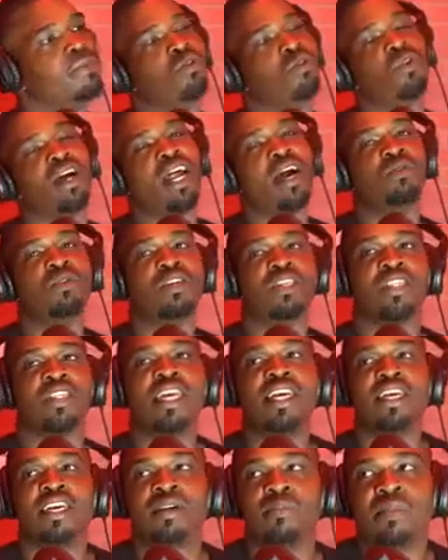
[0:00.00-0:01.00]
what I was
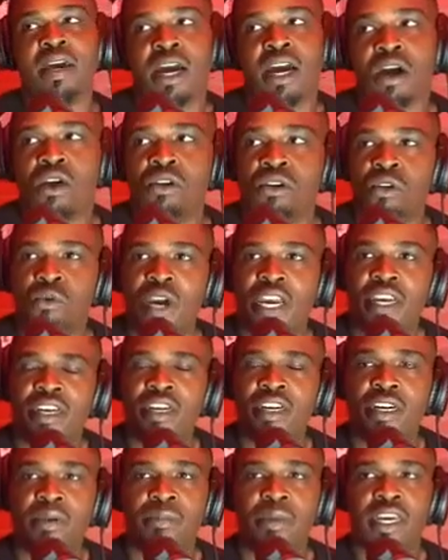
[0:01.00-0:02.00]
thinking about on the way
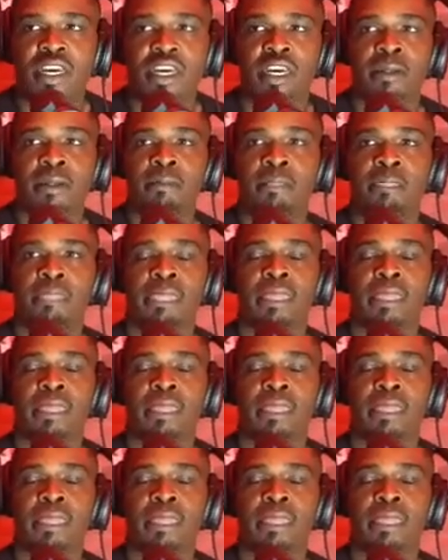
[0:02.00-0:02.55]
here, man,